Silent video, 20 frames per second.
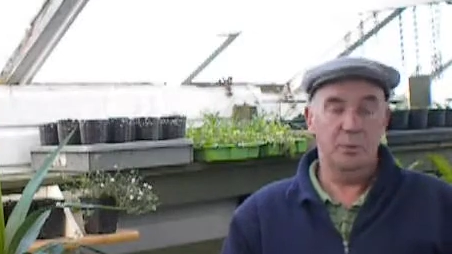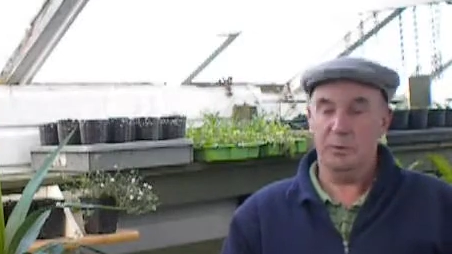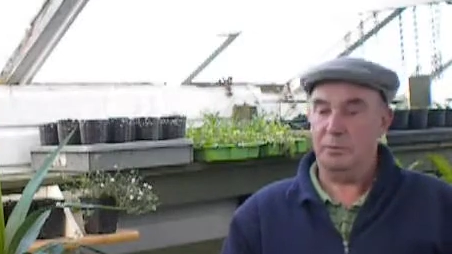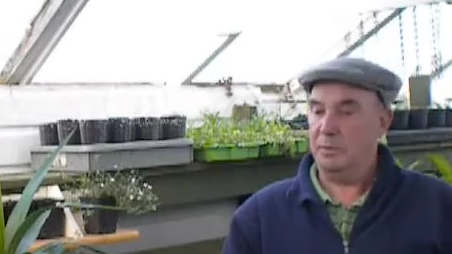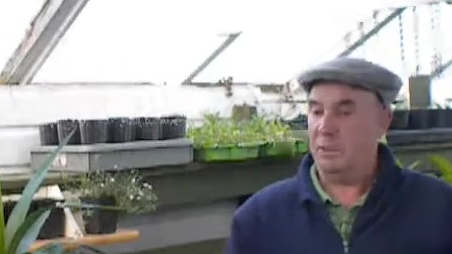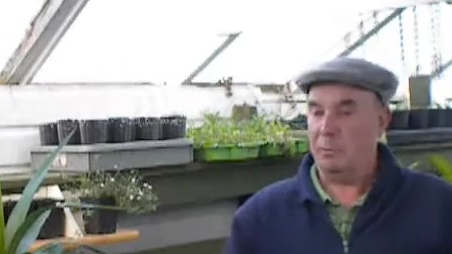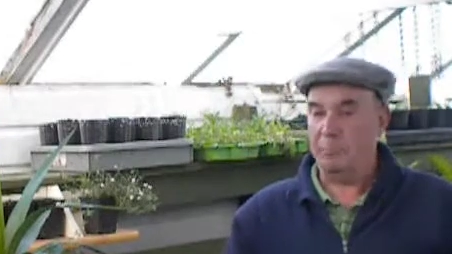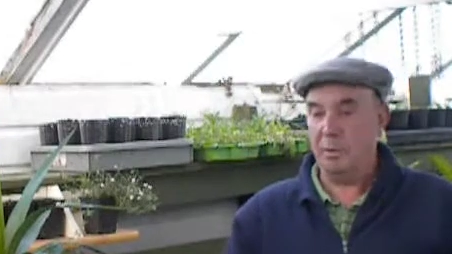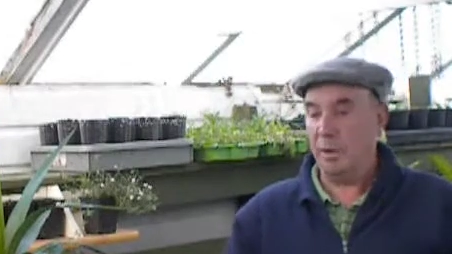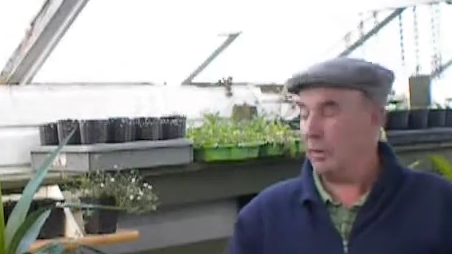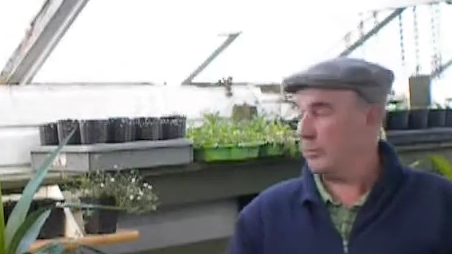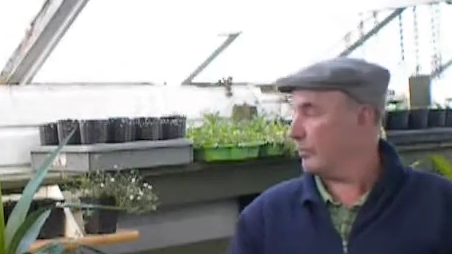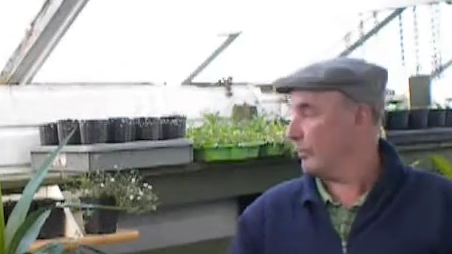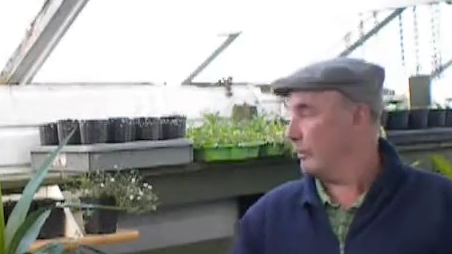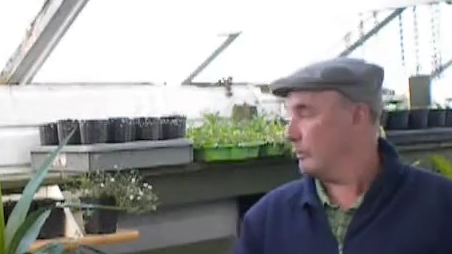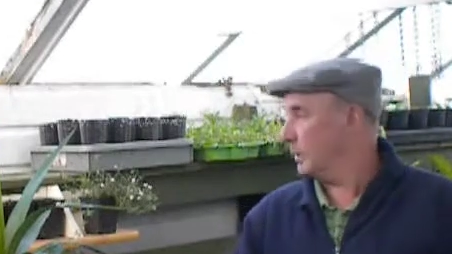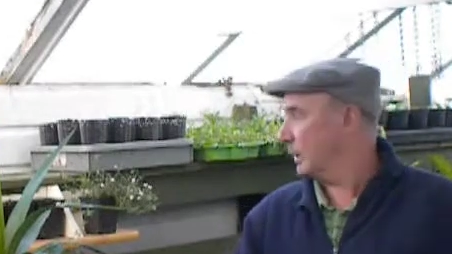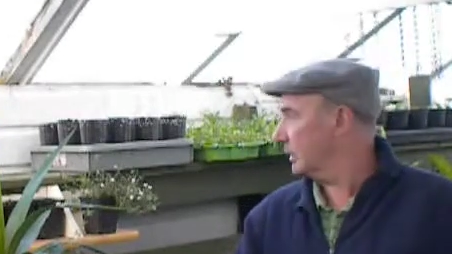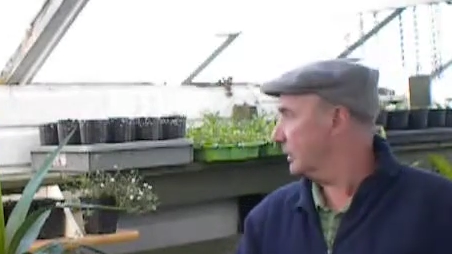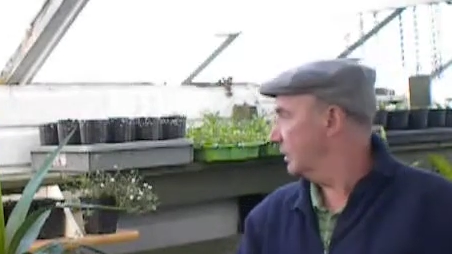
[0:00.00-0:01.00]
But apart
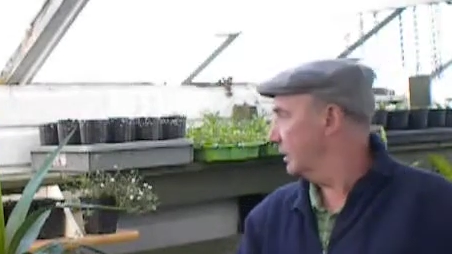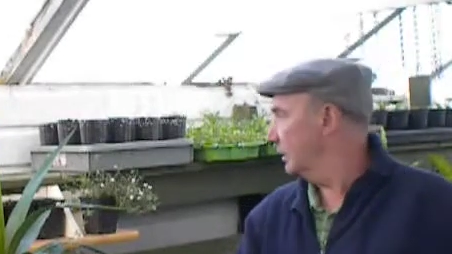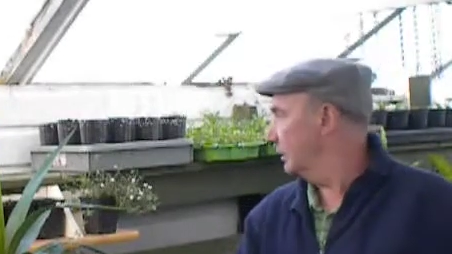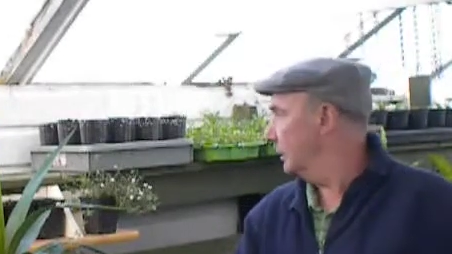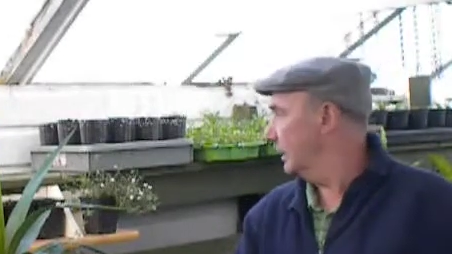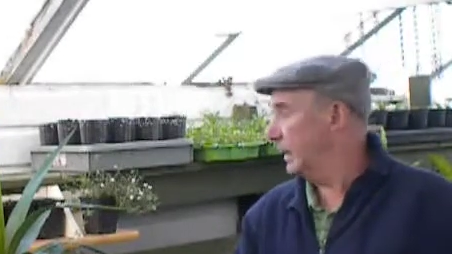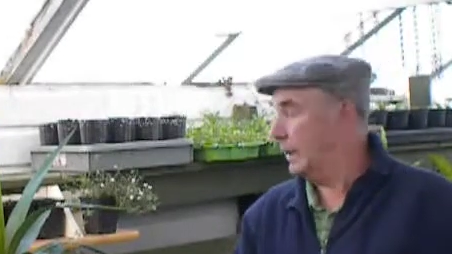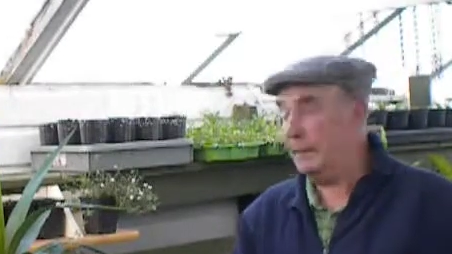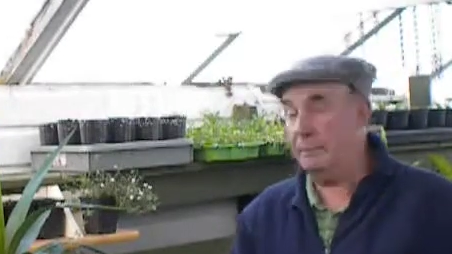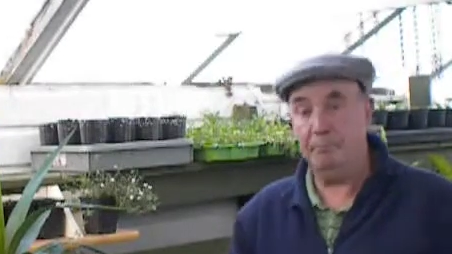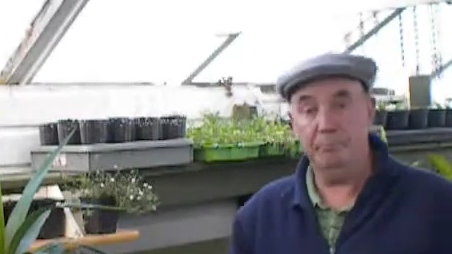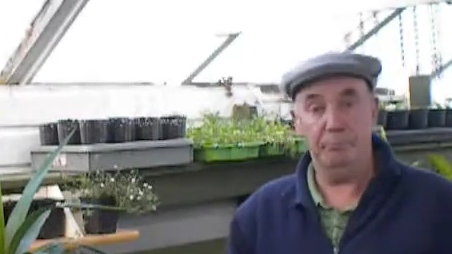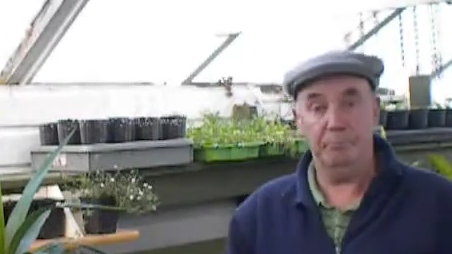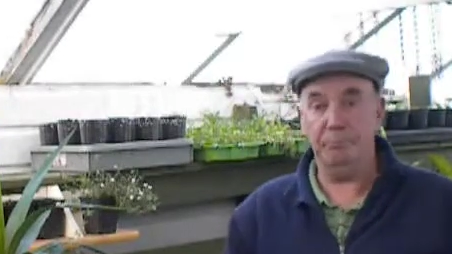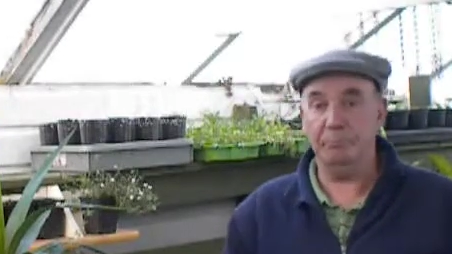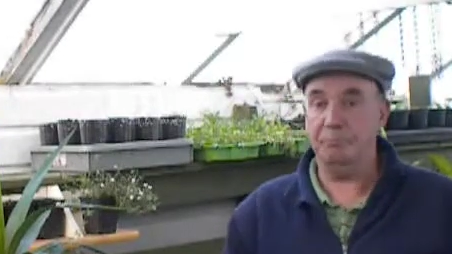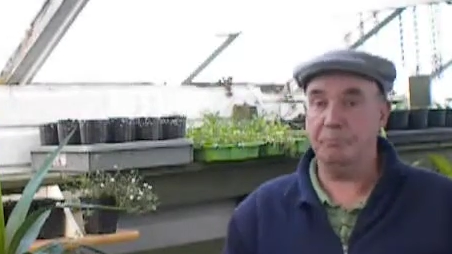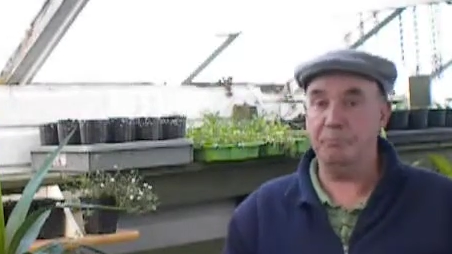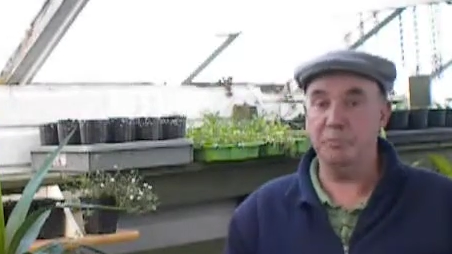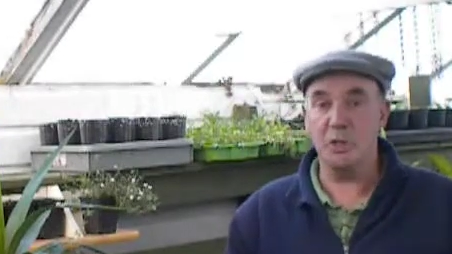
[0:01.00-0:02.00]
from that,
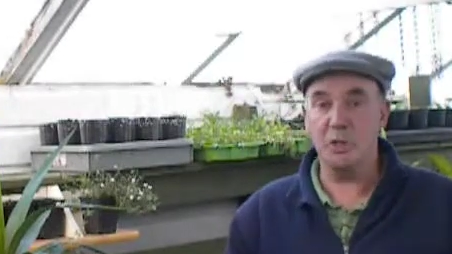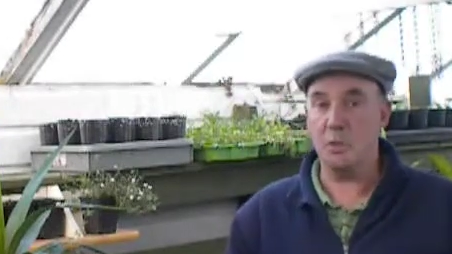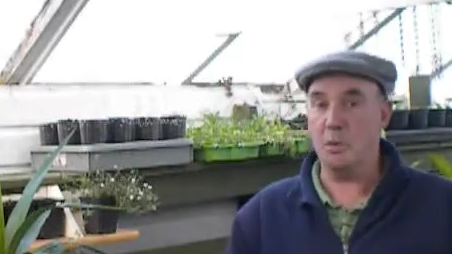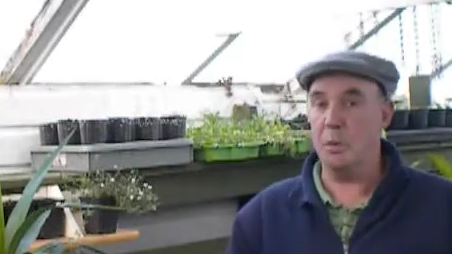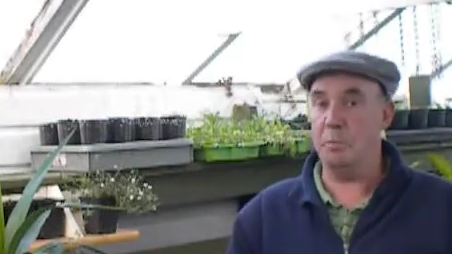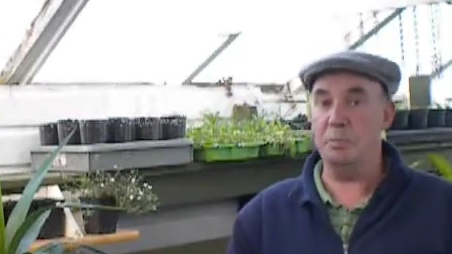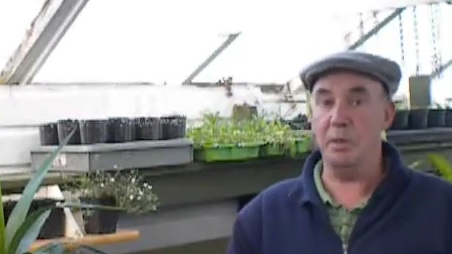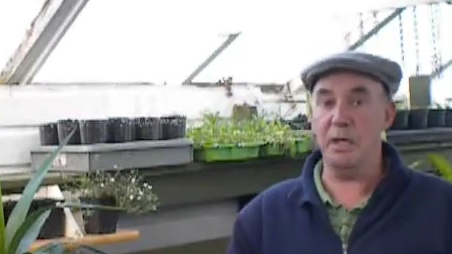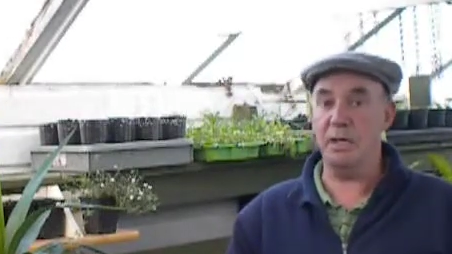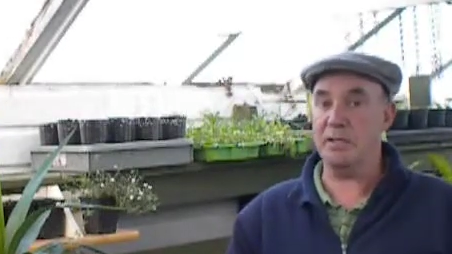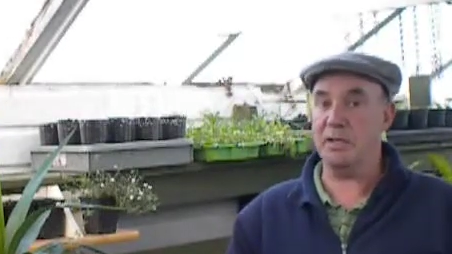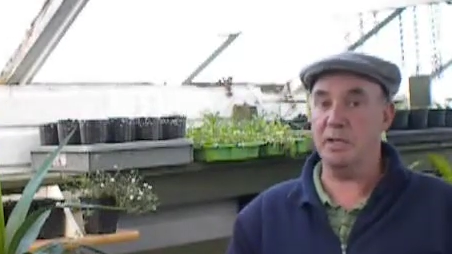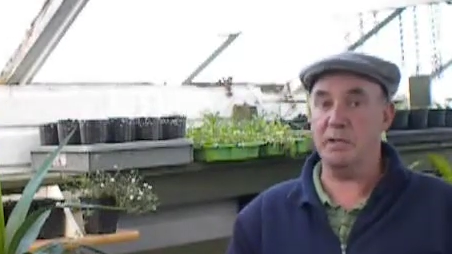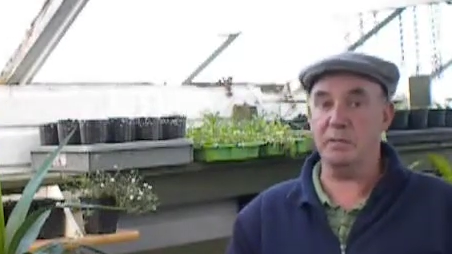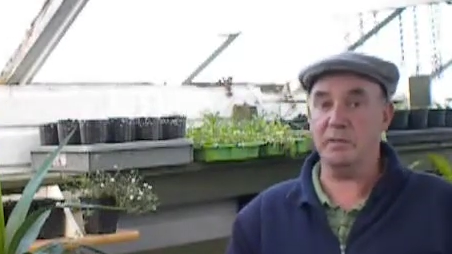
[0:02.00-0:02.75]
the sweet peas,